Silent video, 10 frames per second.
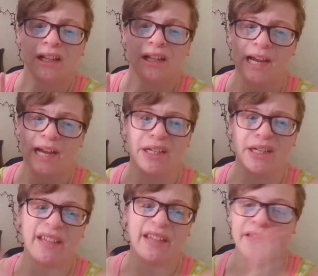
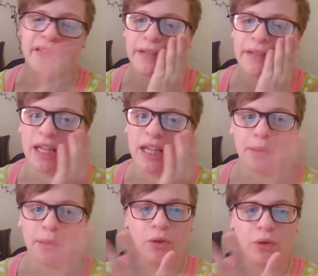libraries as a
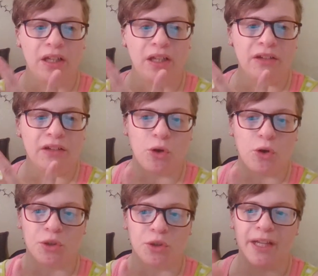community
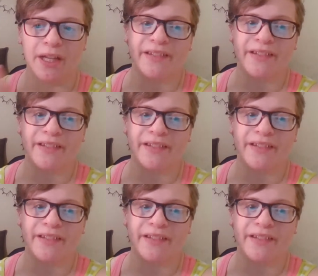social place.